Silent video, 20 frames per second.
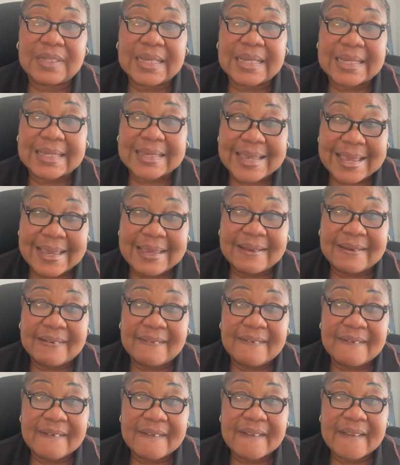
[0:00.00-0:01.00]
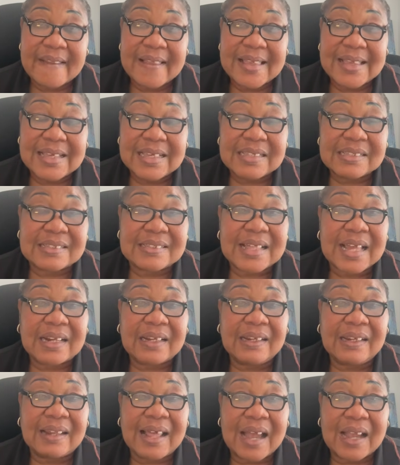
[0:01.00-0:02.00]
again is
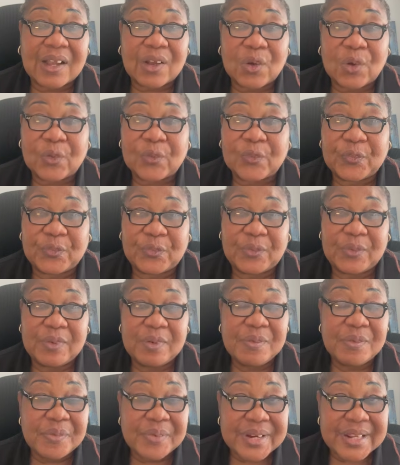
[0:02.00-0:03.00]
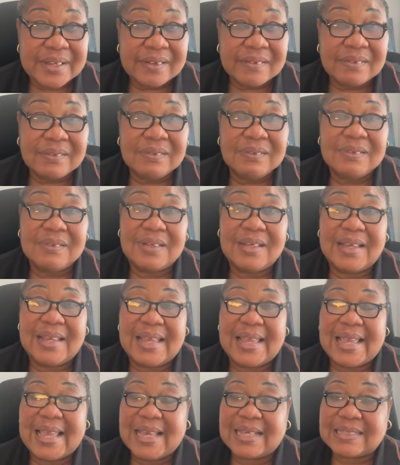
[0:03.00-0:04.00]
that lack of real
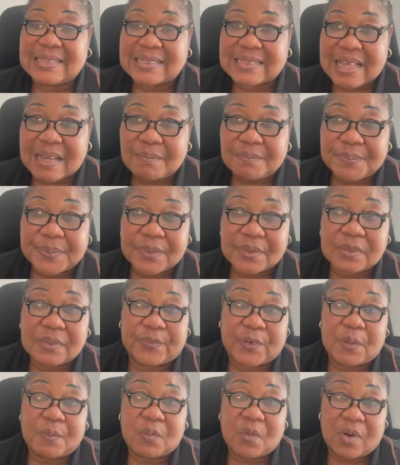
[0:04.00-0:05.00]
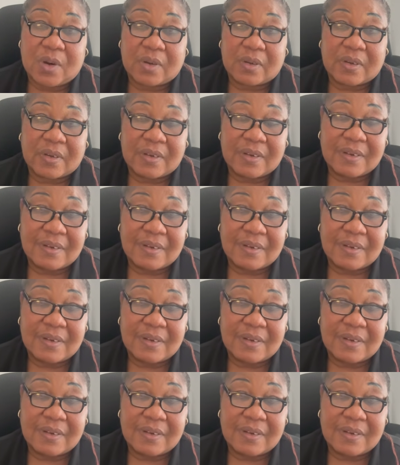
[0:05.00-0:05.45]
examples from work.